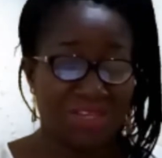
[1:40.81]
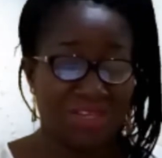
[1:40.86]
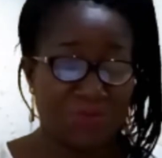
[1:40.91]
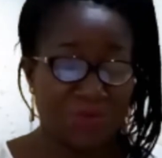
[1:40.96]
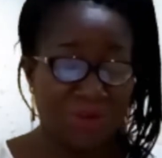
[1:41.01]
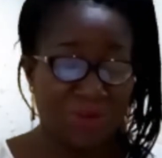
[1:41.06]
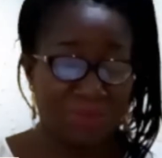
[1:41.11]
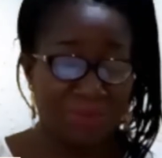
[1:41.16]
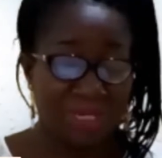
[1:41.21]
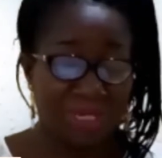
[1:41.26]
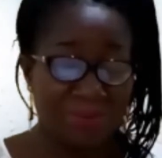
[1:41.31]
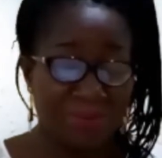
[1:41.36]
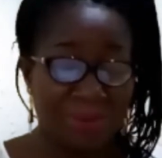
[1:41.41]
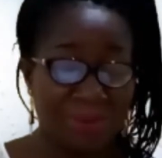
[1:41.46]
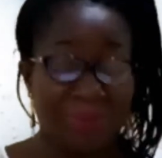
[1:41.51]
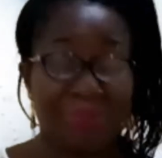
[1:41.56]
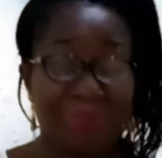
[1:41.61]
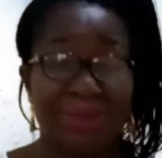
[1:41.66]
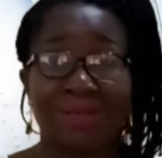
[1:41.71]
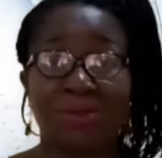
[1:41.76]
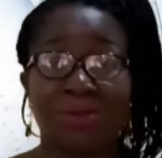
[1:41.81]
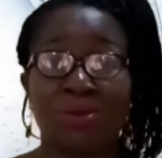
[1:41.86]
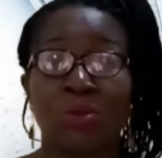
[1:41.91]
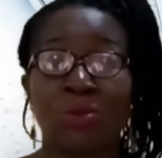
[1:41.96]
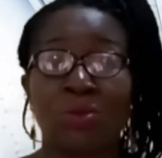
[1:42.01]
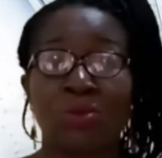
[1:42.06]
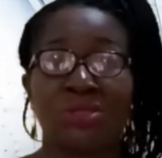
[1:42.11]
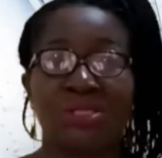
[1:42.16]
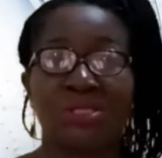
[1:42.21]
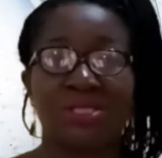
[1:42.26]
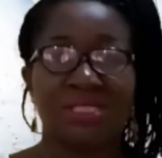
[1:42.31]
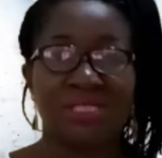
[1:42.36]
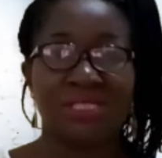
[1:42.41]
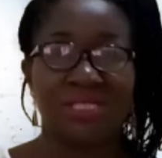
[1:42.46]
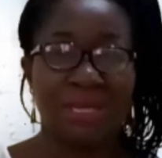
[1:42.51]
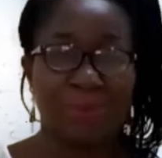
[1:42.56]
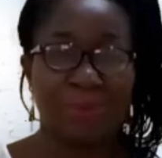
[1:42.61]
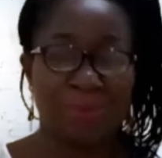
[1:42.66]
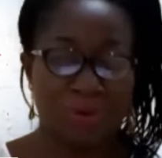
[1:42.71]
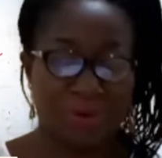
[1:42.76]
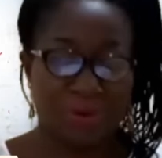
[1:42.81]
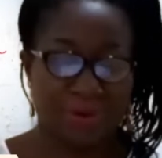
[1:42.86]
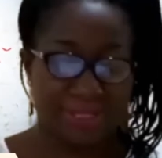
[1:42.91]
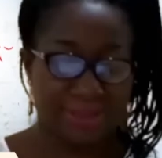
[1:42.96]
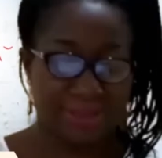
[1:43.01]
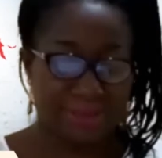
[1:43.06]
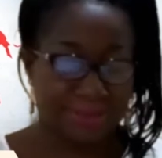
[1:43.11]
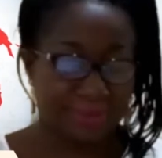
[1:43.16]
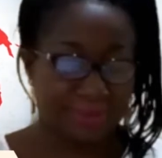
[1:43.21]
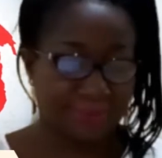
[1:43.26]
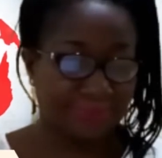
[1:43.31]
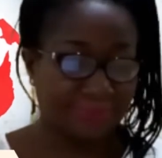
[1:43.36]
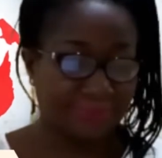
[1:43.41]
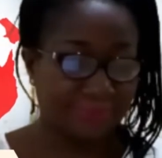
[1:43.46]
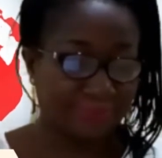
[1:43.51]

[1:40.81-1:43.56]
a family member told the Democrats.